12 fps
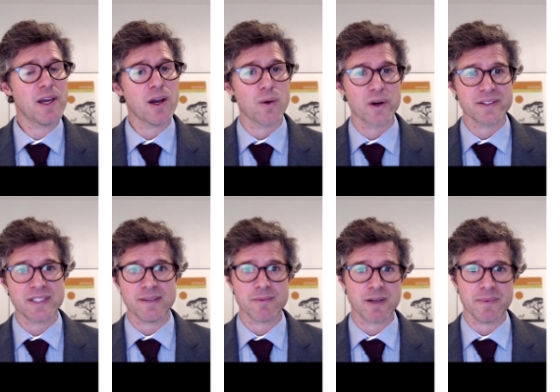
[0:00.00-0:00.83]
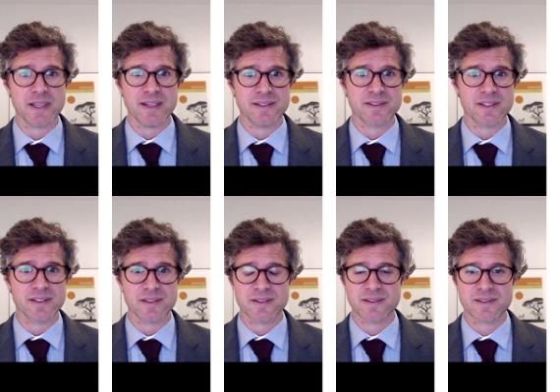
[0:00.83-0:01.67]
or a team coming in
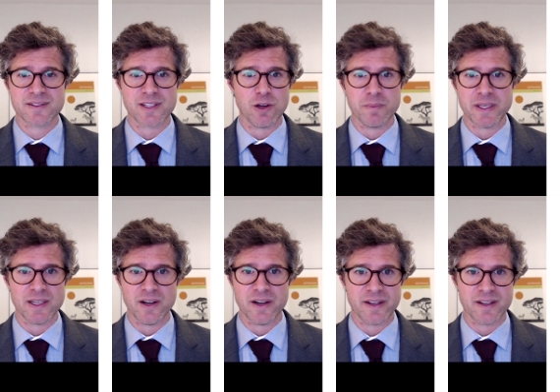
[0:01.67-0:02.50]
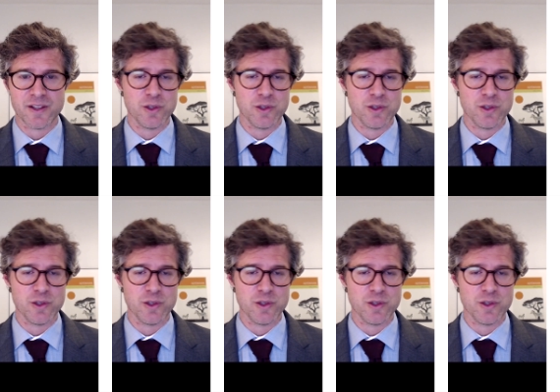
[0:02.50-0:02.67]
to sell me on